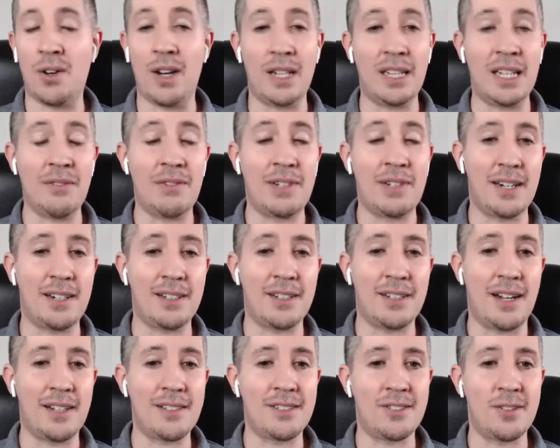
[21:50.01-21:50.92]
I'd love to get your
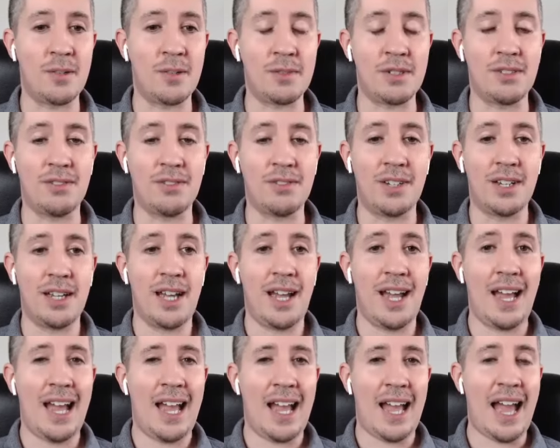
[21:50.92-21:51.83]
thoughts in terms of
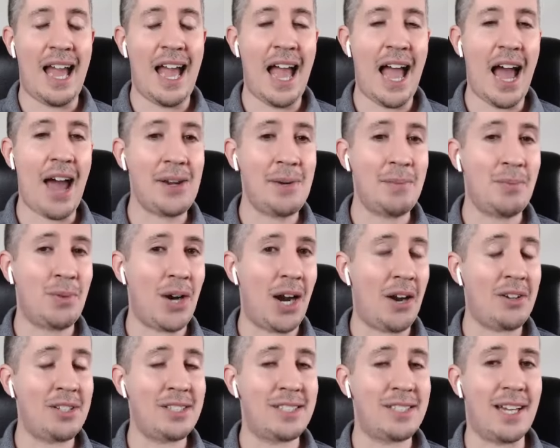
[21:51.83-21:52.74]
how do you
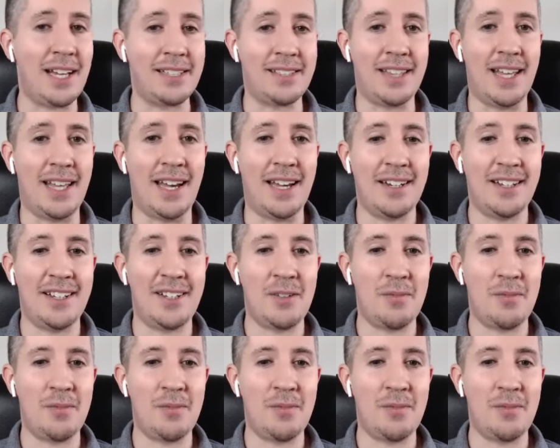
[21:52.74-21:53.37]
prioritize that?